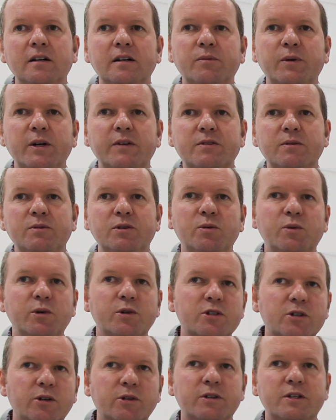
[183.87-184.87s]
We have some new wheel
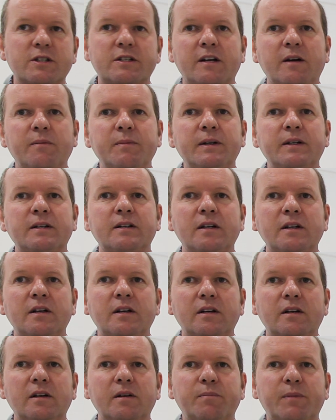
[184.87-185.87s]
sockets coming.
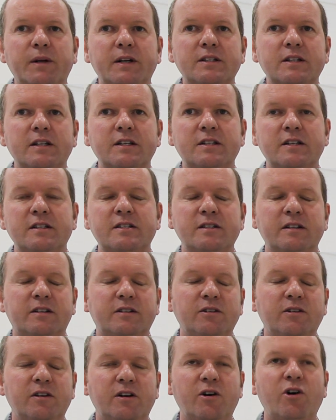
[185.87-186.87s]
But it's an
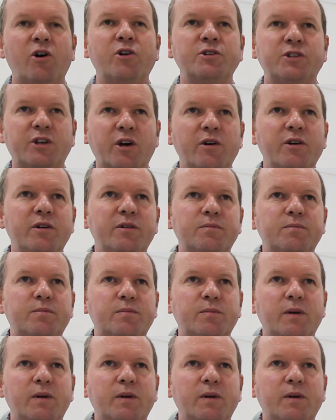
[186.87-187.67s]
ongoing